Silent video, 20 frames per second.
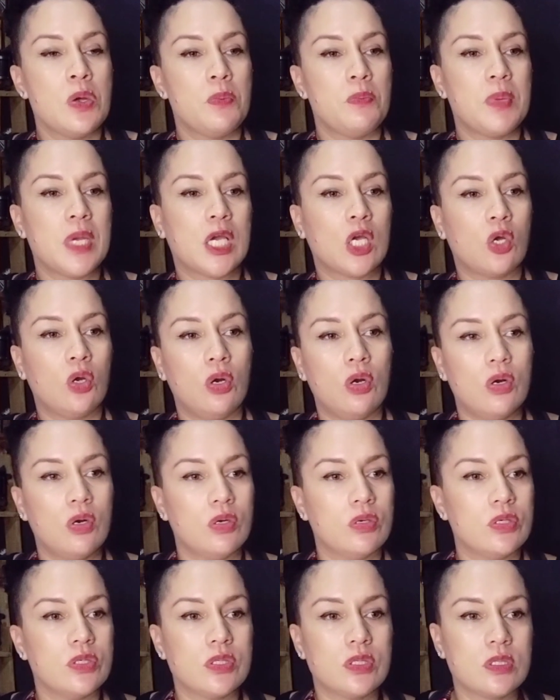
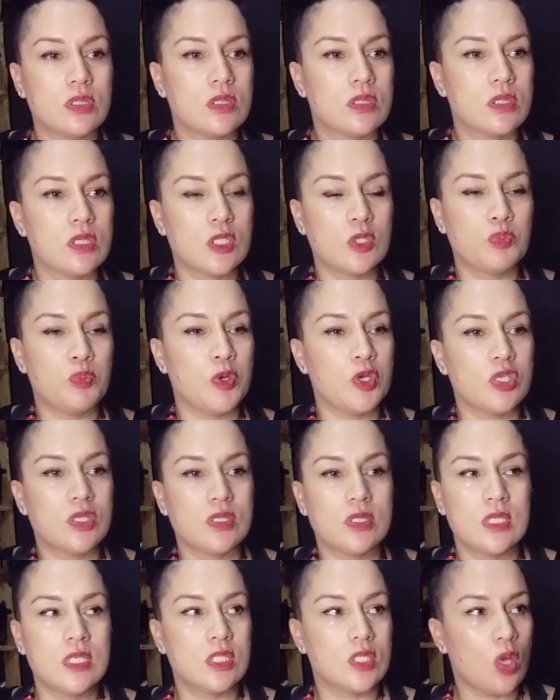because this
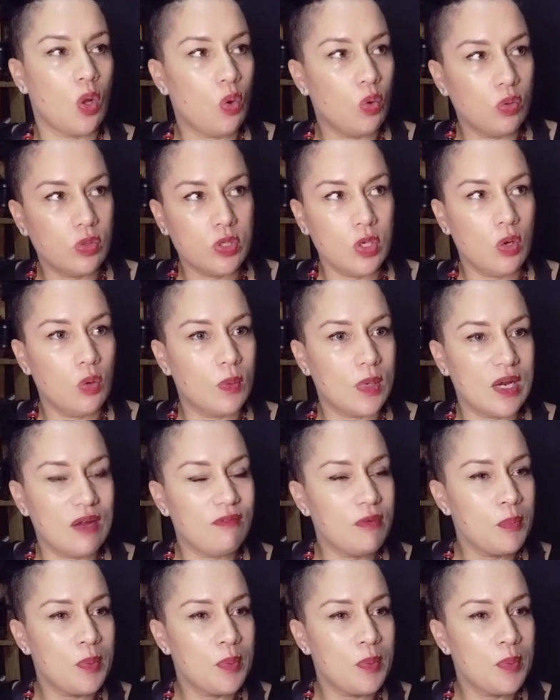person is older or whatever,